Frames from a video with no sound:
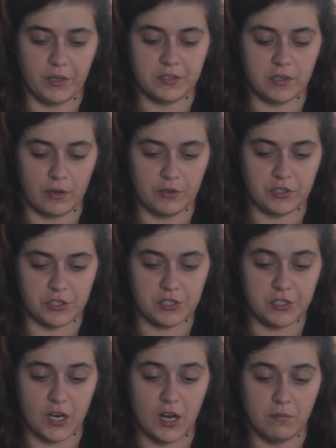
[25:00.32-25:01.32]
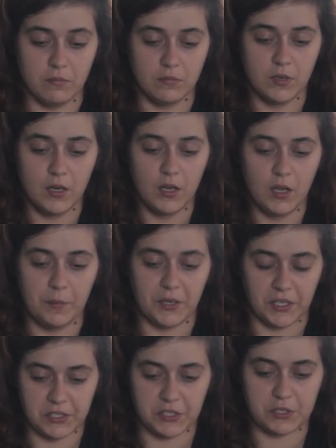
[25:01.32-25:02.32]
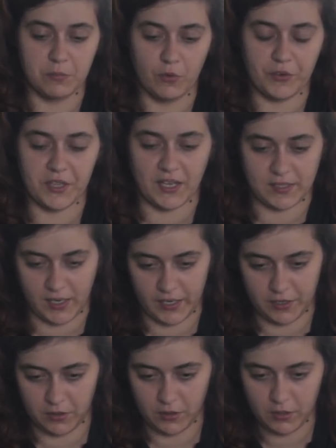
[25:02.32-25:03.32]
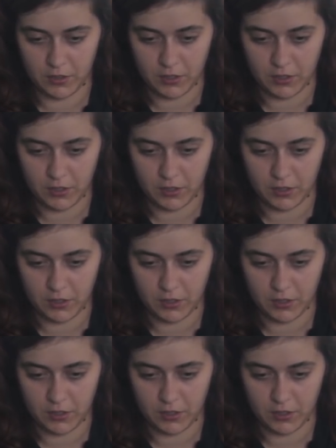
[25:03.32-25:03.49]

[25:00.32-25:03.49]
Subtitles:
Sarah's just dumb because it's movie.title.